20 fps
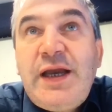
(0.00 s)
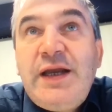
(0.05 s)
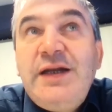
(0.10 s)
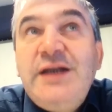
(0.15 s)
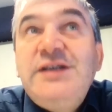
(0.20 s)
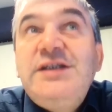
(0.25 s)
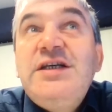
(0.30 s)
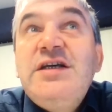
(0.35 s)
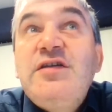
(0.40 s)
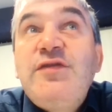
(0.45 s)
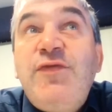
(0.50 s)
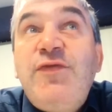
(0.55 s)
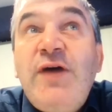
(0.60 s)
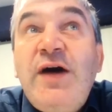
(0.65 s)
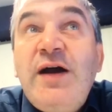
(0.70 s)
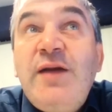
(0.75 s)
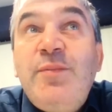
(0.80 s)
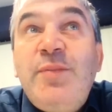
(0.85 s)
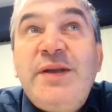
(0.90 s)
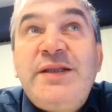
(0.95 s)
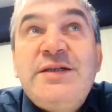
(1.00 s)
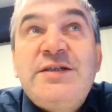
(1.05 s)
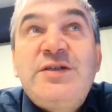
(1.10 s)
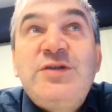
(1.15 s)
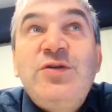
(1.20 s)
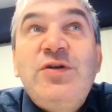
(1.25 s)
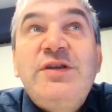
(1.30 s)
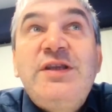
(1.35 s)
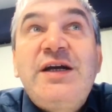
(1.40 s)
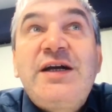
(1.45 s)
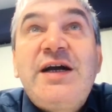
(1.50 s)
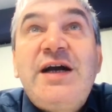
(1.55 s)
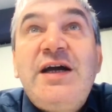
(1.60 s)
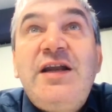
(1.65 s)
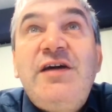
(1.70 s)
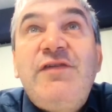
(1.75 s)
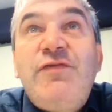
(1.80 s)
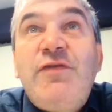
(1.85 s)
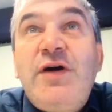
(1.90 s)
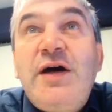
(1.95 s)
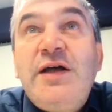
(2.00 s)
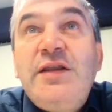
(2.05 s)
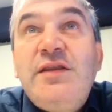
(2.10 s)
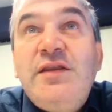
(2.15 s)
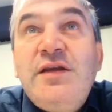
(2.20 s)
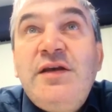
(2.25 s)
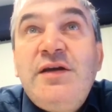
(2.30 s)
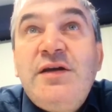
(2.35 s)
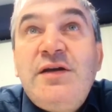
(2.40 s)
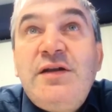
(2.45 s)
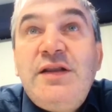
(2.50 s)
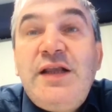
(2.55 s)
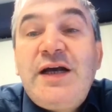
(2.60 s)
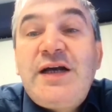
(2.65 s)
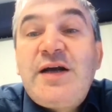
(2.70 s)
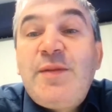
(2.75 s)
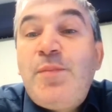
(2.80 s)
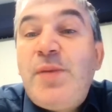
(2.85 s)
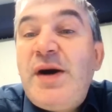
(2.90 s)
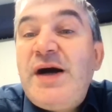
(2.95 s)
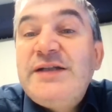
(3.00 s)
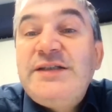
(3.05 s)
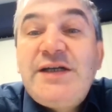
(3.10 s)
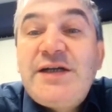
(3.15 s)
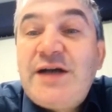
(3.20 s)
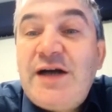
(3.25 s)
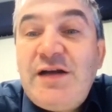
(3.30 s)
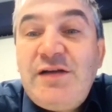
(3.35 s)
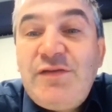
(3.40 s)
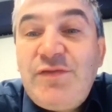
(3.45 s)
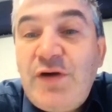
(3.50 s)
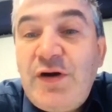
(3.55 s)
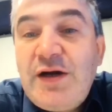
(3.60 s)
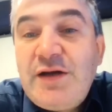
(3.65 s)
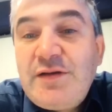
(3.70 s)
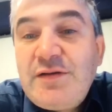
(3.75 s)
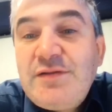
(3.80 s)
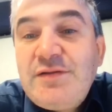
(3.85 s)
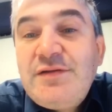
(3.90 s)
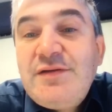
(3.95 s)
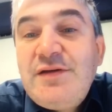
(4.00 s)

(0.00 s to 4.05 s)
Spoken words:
And it is fun, but it's not the kind of fun like a party kind of fun.